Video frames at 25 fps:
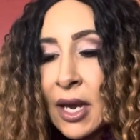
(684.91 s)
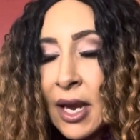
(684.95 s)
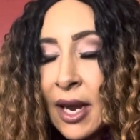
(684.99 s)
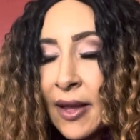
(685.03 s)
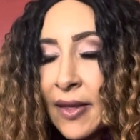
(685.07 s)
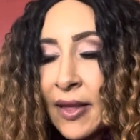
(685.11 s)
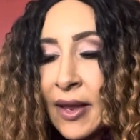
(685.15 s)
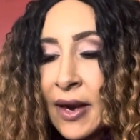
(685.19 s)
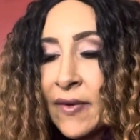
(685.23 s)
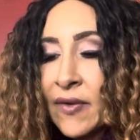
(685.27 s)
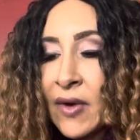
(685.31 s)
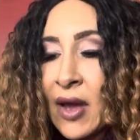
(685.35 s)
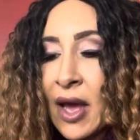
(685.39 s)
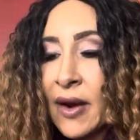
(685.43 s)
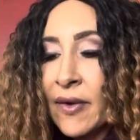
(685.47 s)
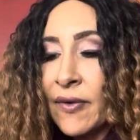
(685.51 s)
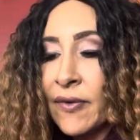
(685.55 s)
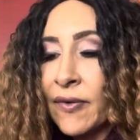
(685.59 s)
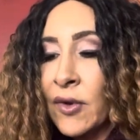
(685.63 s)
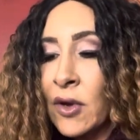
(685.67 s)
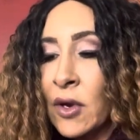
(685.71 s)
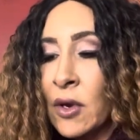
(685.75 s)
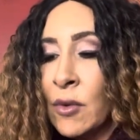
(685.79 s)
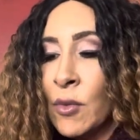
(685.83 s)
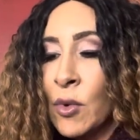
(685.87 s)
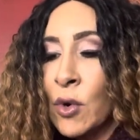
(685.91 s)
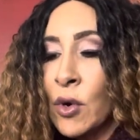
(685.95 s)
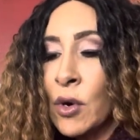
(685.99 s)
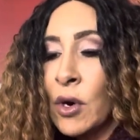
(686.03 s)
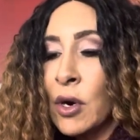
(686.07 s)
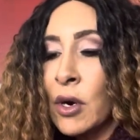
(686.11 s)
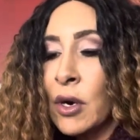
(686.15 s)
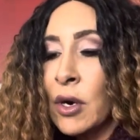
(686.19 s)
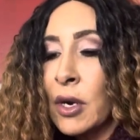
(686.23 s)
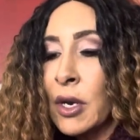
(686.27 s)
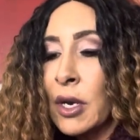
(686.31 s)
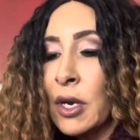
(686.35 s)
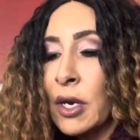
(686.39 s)
Then I've got a few
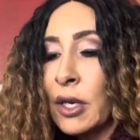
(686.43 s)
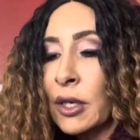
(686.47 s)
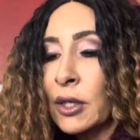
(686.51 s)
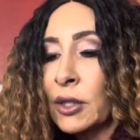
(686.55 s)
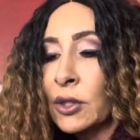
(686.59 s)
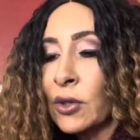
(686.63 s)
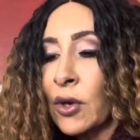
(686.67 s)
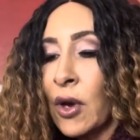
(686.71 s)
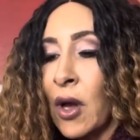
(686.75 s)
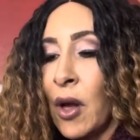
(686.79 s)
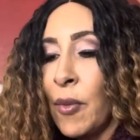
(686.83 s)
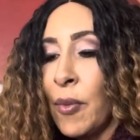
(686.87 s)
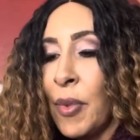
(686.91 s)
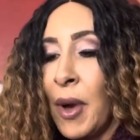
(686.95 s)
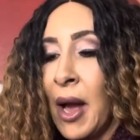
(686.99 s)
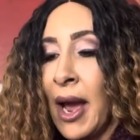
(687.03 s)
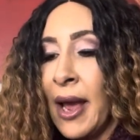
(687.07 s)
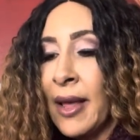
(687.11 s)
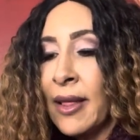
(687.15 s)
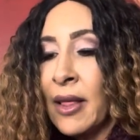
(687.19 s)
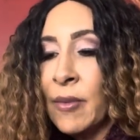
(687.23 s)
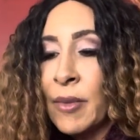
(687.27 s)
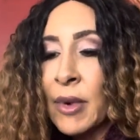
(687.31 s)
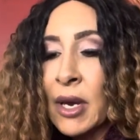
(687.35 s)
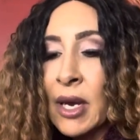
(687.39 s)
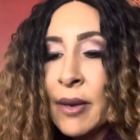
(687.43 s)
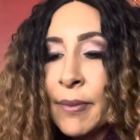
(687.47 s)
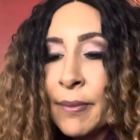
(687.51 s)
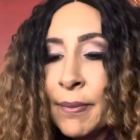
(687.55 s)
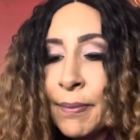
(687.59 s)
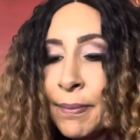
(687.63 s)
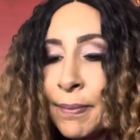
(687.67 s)
more, so I'll pile them up